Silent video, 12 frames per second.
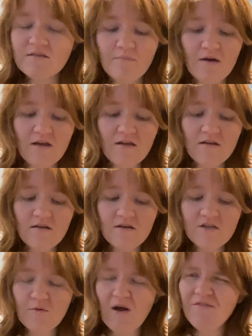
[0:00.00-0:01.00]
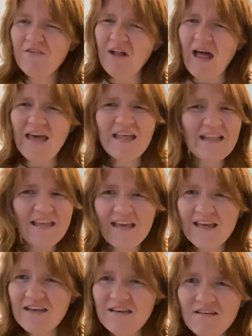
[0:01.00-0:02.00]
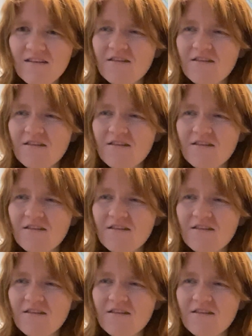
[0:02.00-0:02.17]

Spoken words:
but do I feel alien?